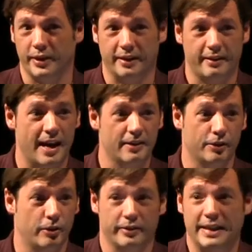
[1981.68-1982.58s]
do any of
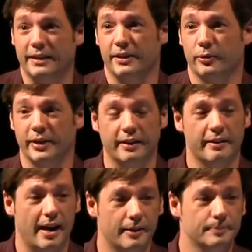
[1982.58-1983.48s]
that. You don't need to do any
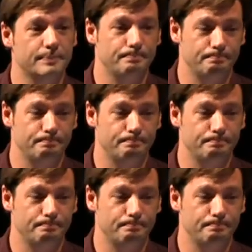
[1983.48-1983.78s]
of that.